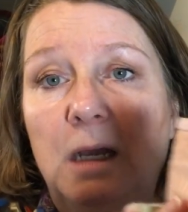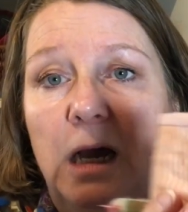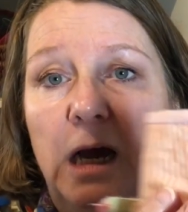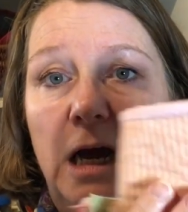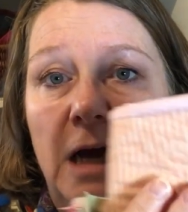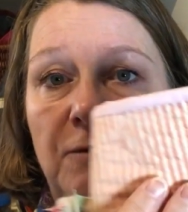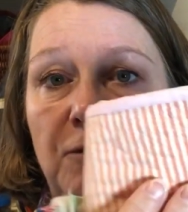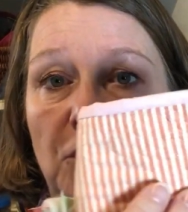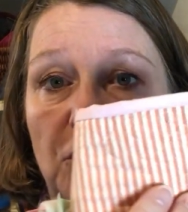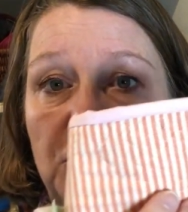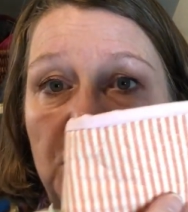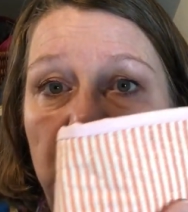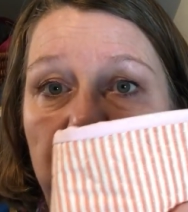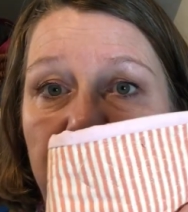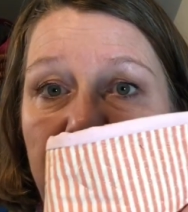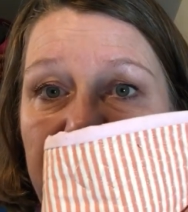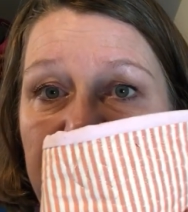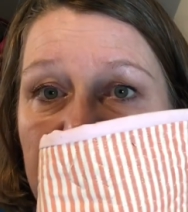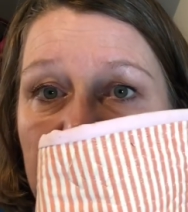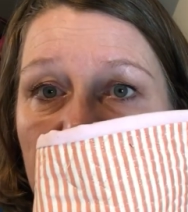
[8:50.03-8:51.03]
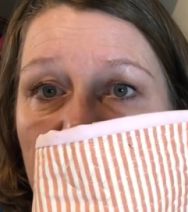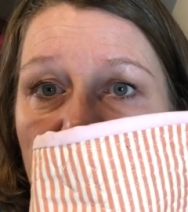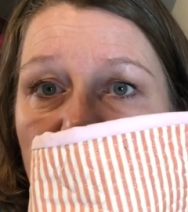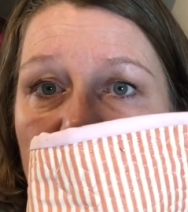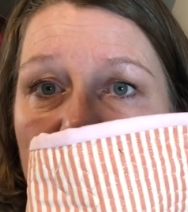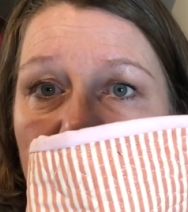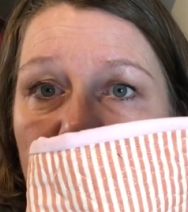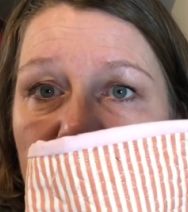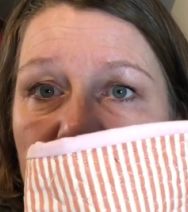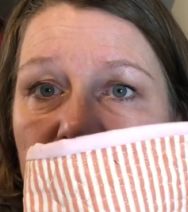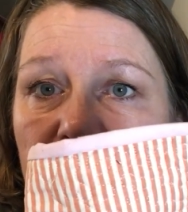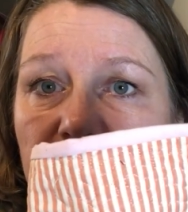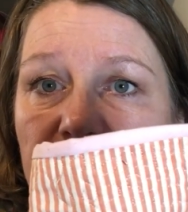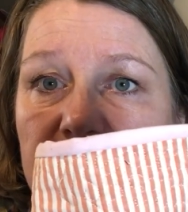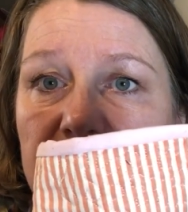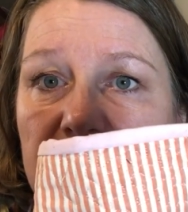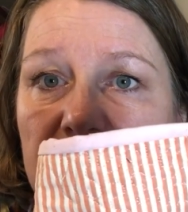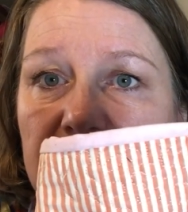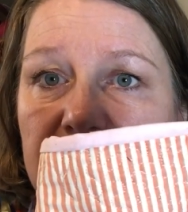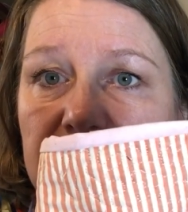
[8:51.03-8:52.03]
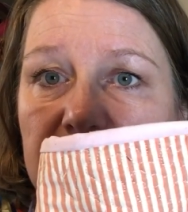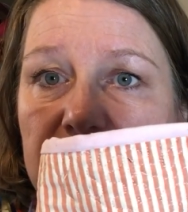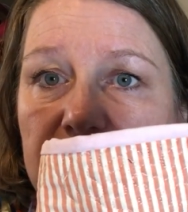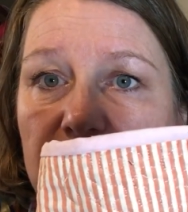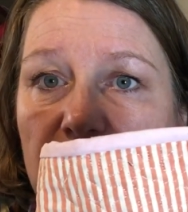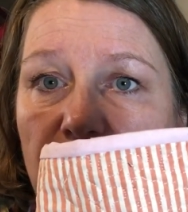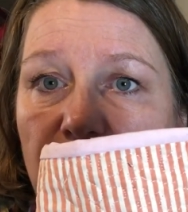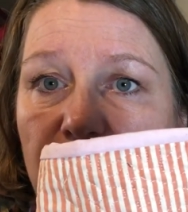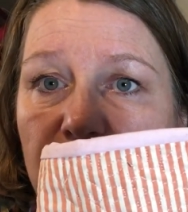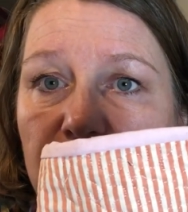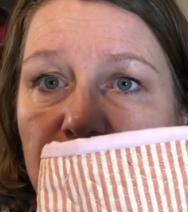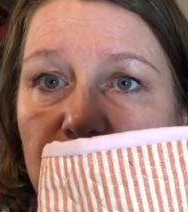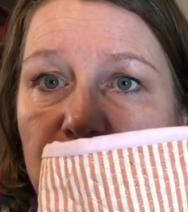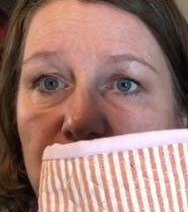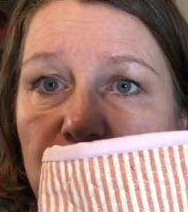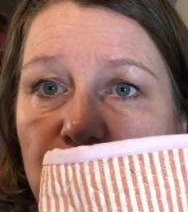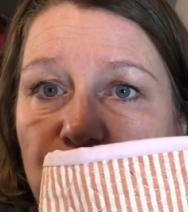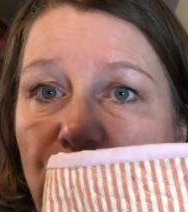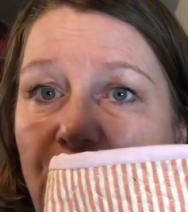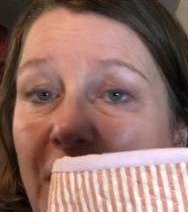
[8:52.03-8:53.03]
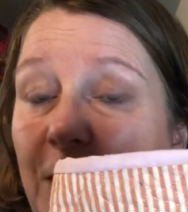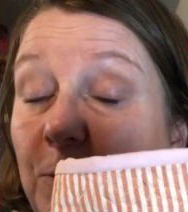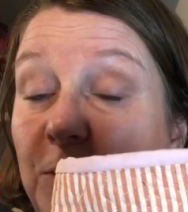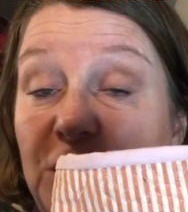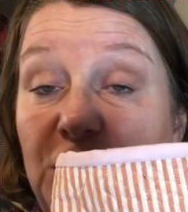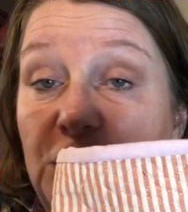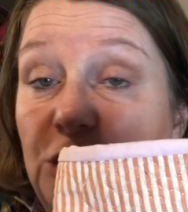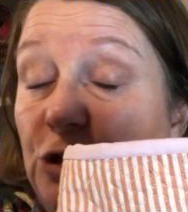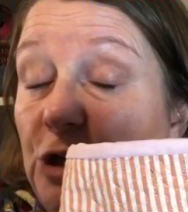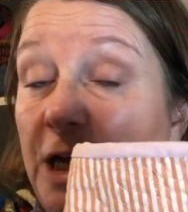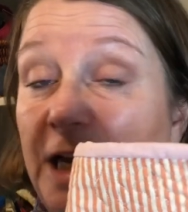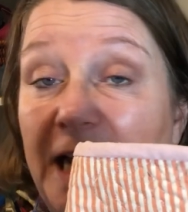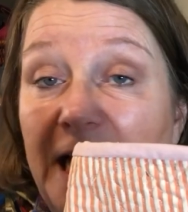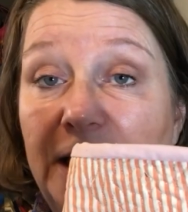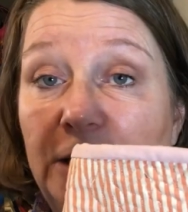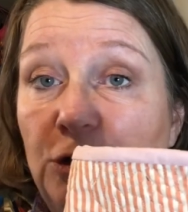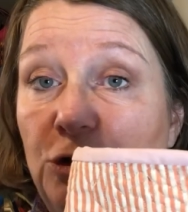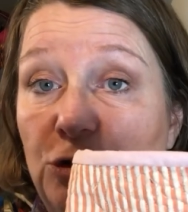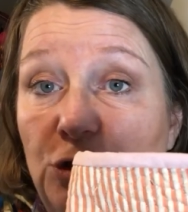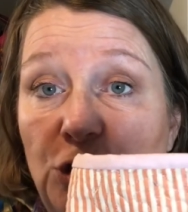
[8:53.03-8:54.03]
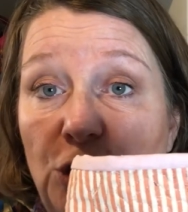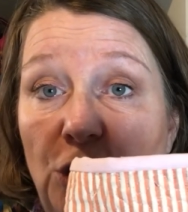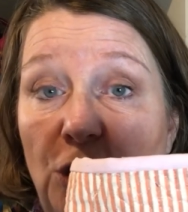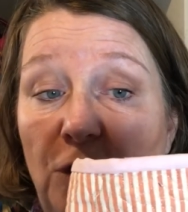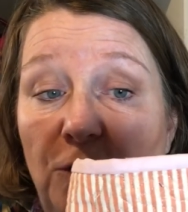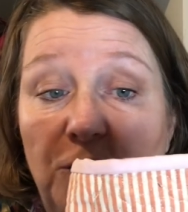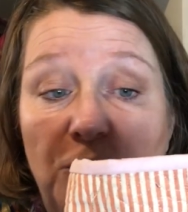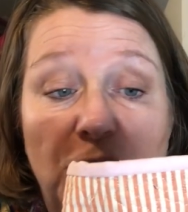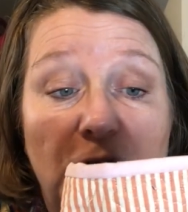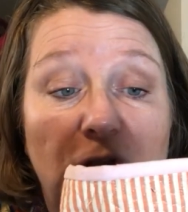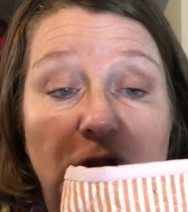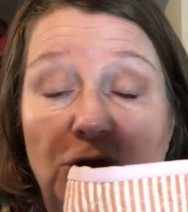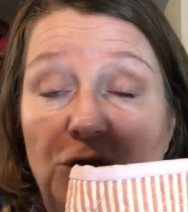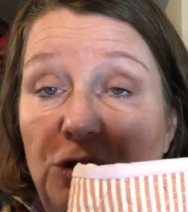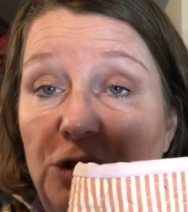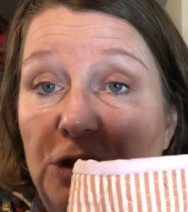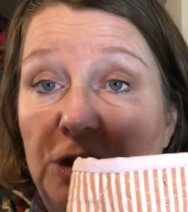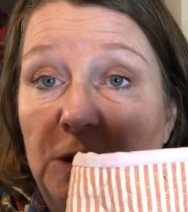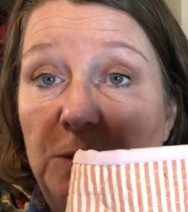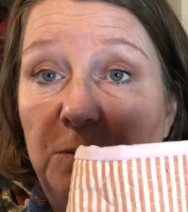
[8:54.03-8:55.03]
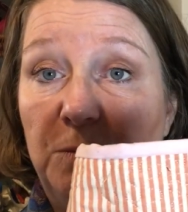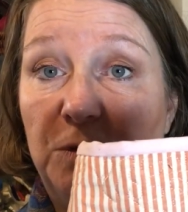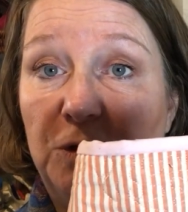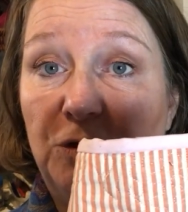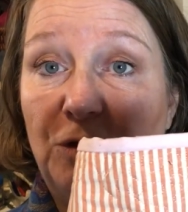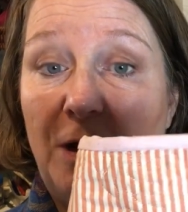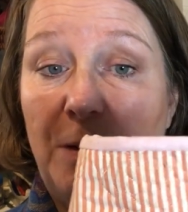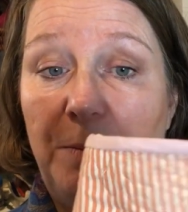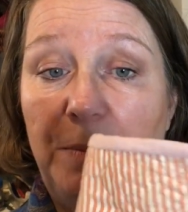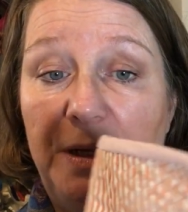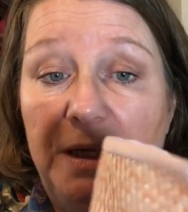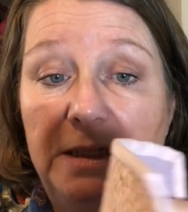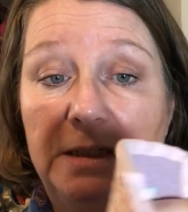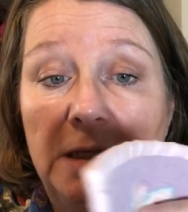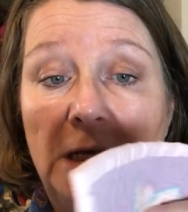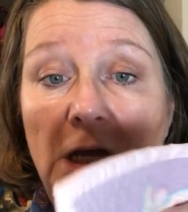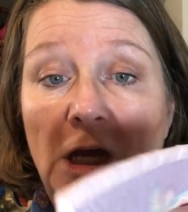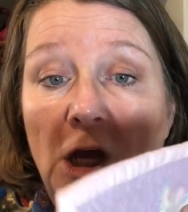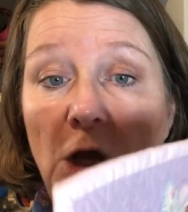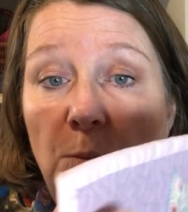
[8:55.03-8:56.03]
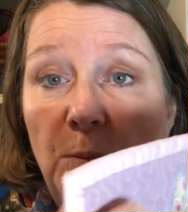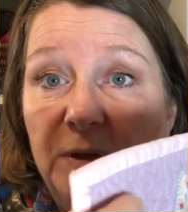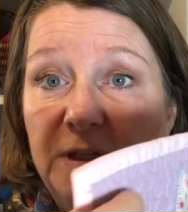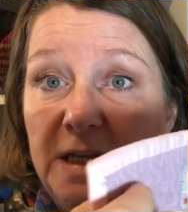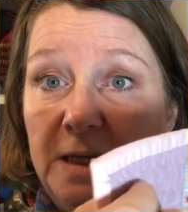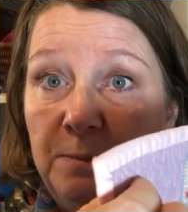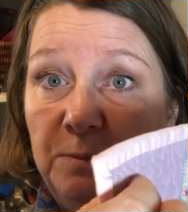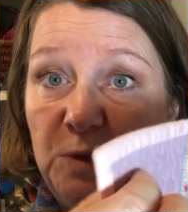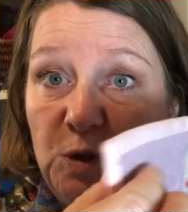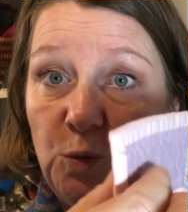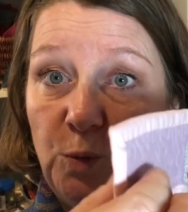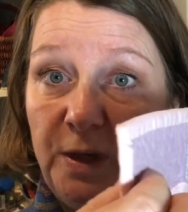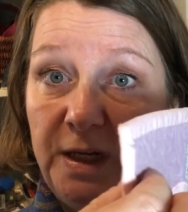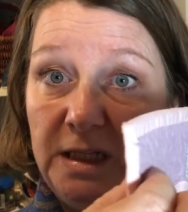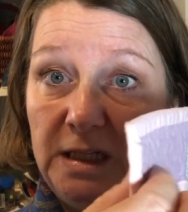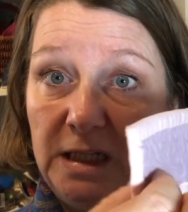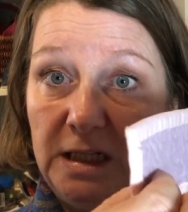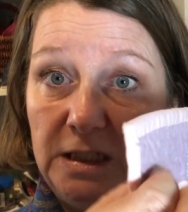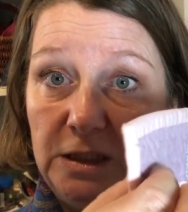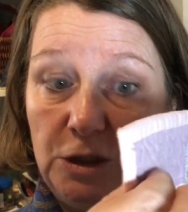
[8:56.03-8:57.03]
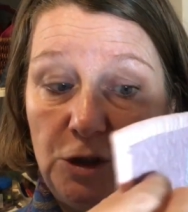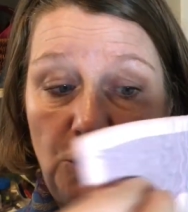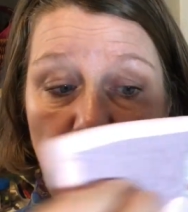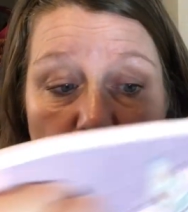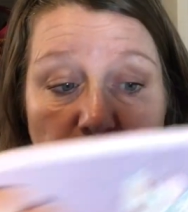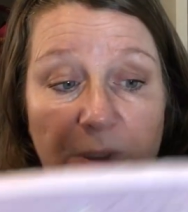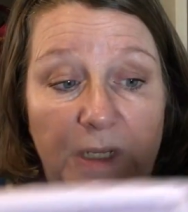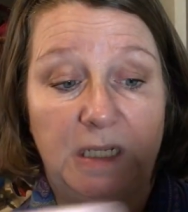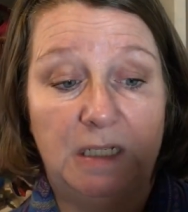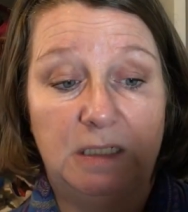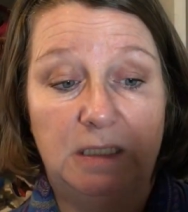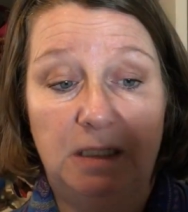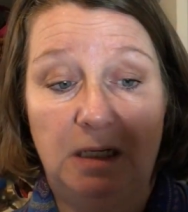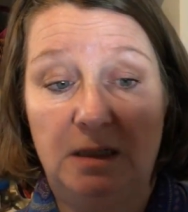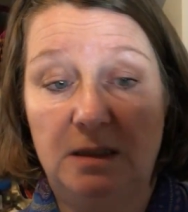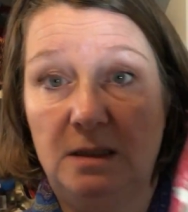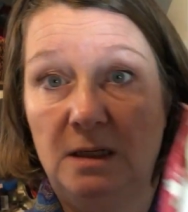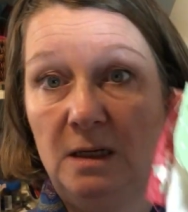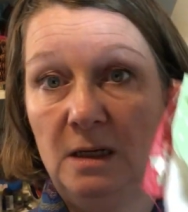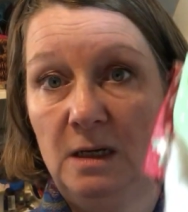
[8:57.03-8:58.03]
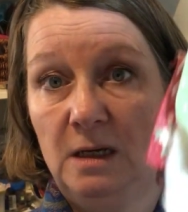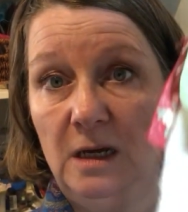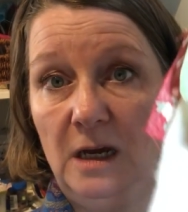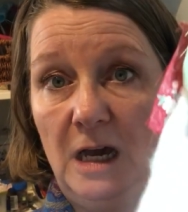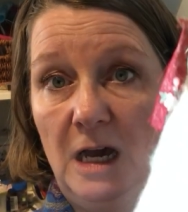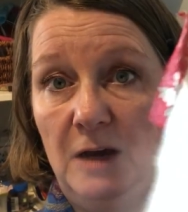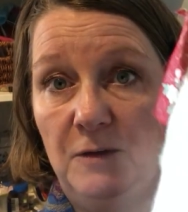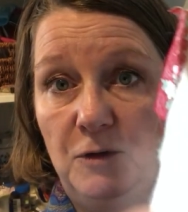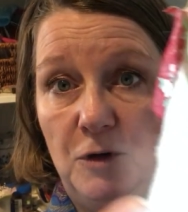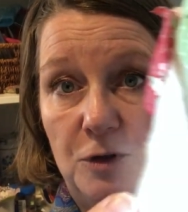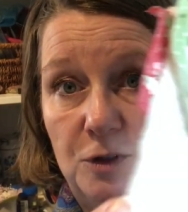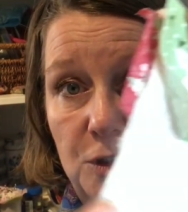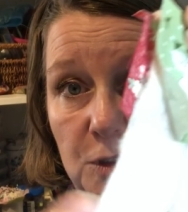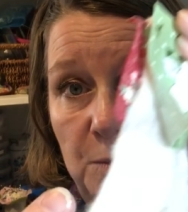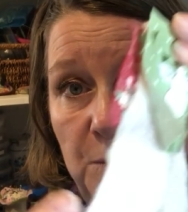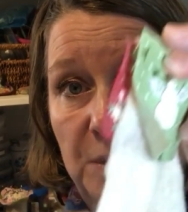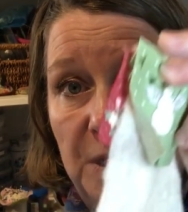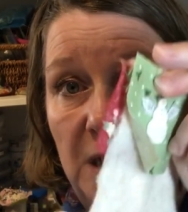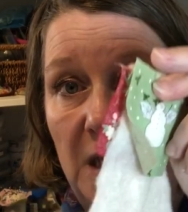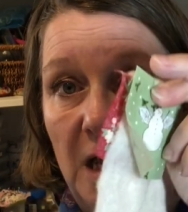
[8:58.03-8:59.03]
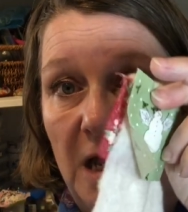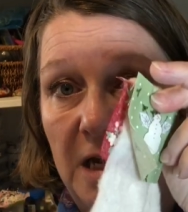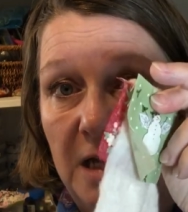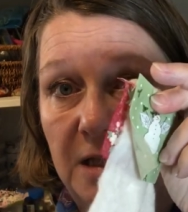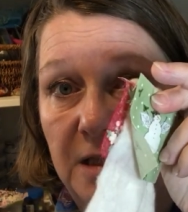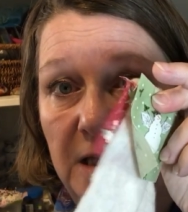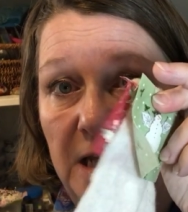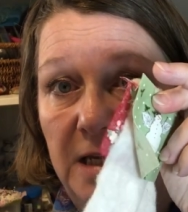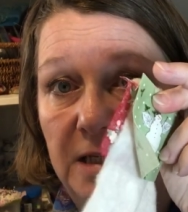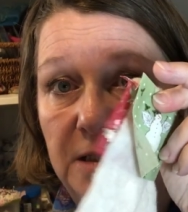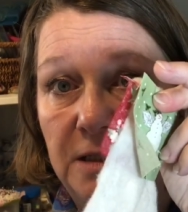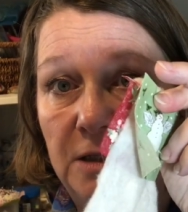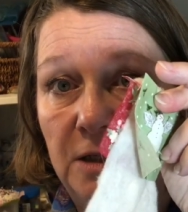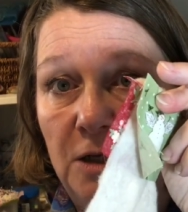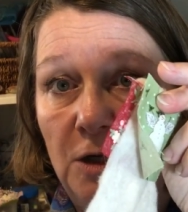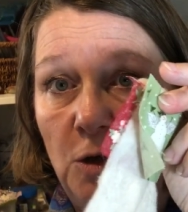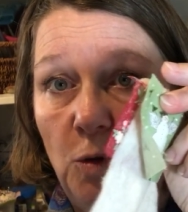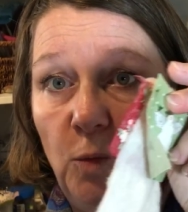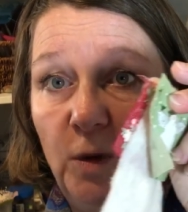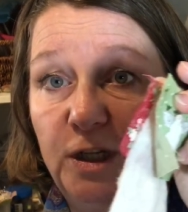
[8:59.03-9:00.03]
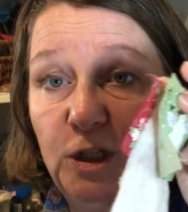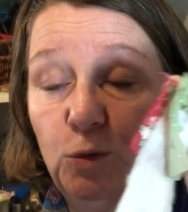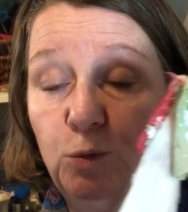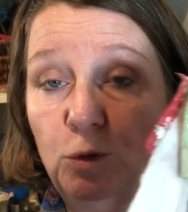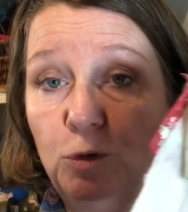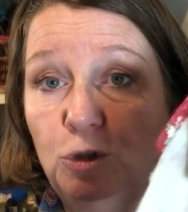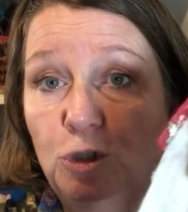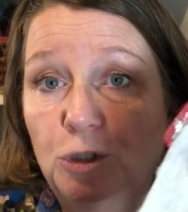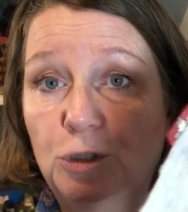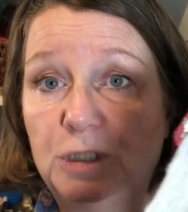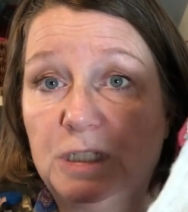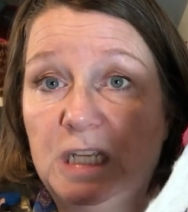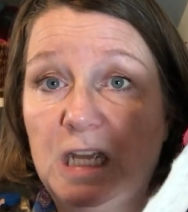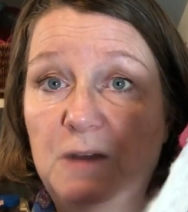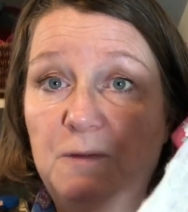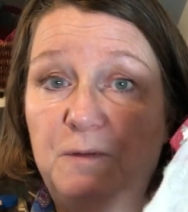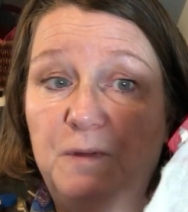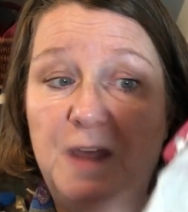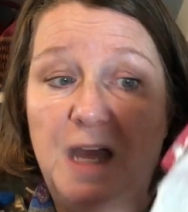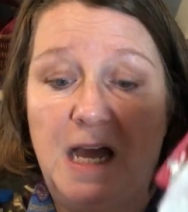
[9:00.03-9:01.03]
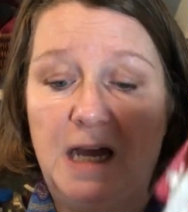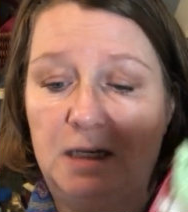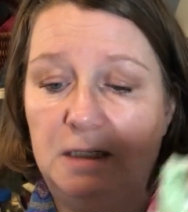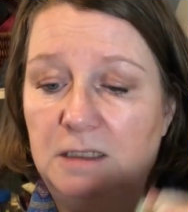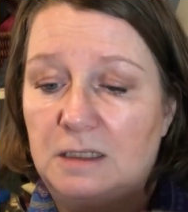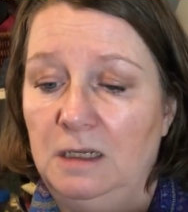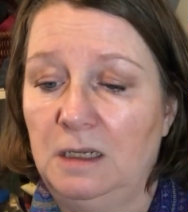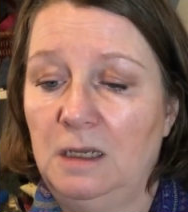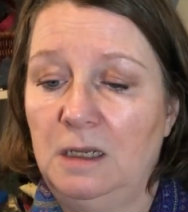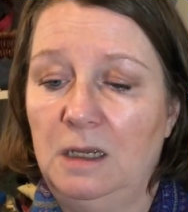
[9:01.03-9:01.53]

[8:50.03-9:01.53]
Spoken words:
I've got a backing fabric, in this case this orange stripe, which is again just an offcut and just a scrap piece, but in between these two pieces I've got something like this, which will just give that